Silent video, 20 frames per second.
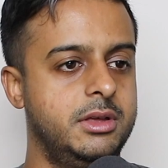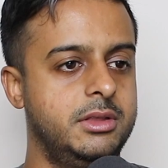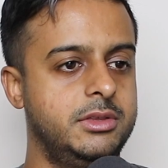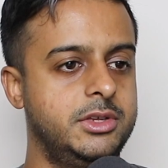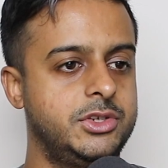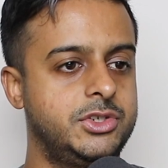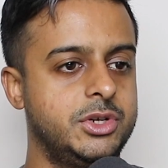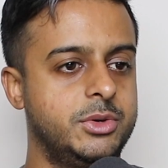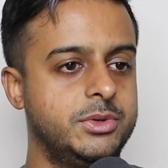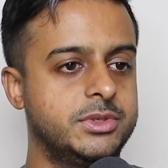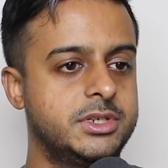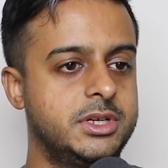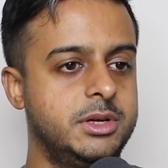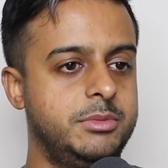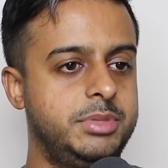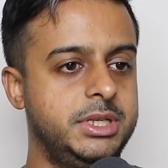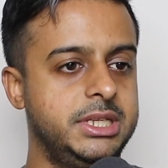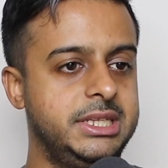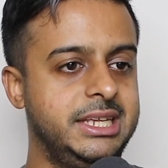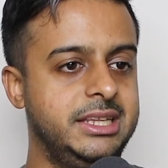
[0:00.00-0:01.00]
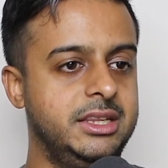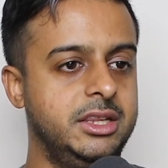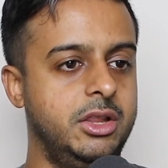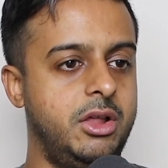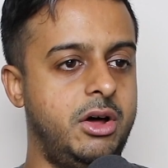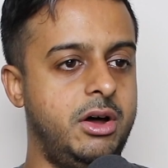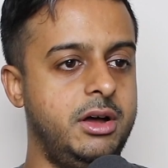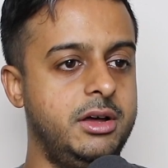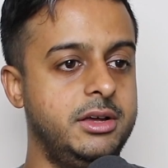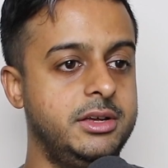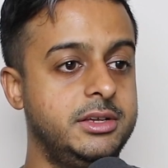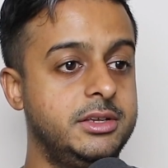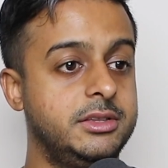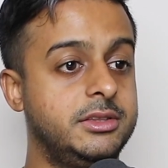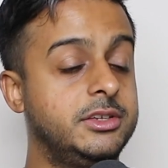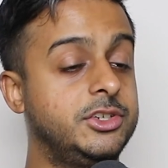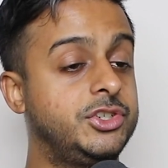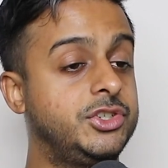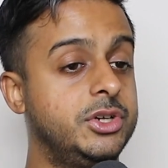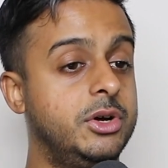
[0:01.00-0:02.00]
show is completely
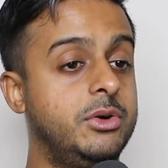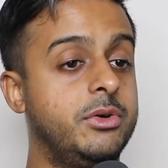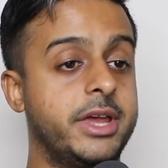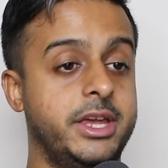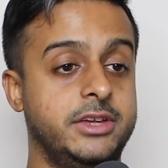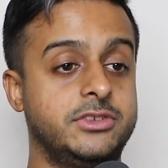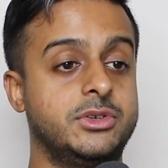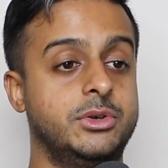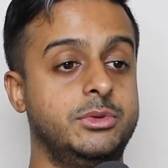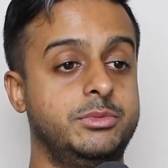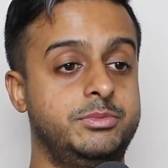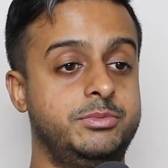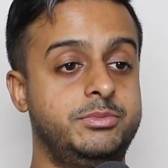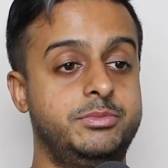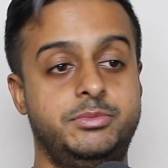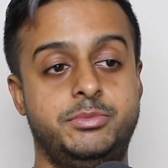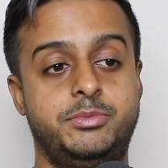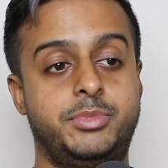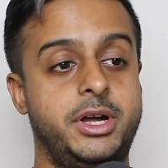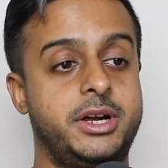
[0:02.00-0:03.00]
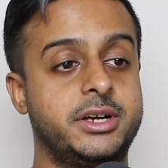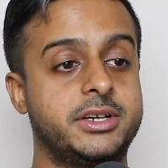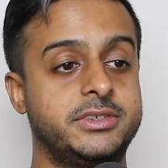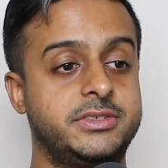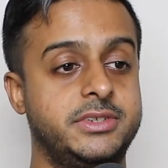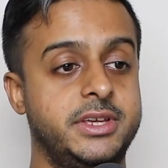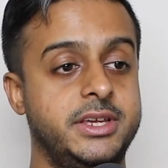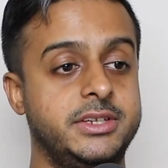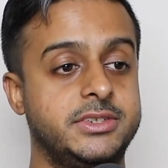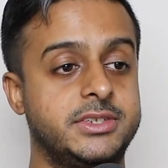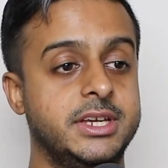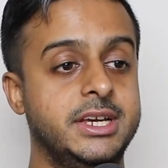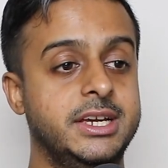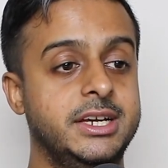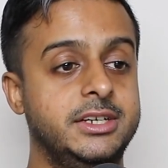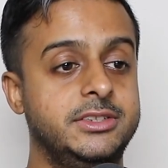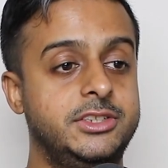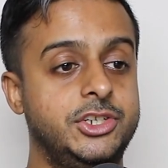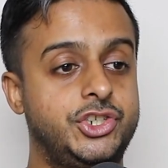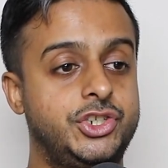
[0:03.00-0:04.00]
the show. Okay, so Priyanka says
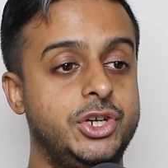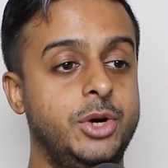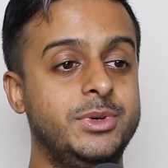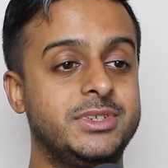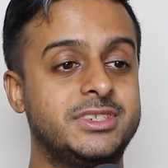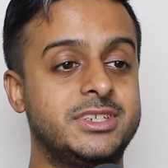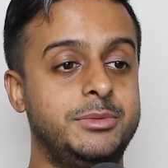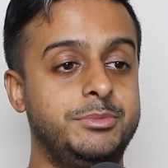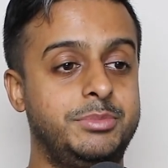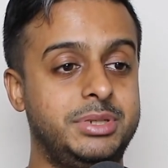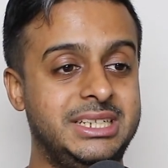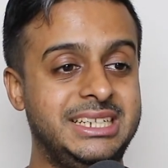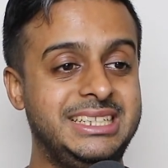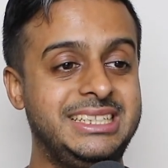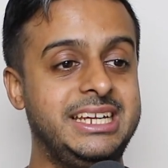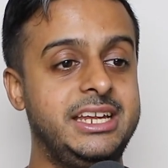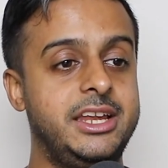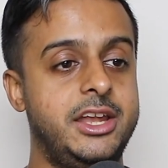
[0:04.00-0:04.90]
the show is completely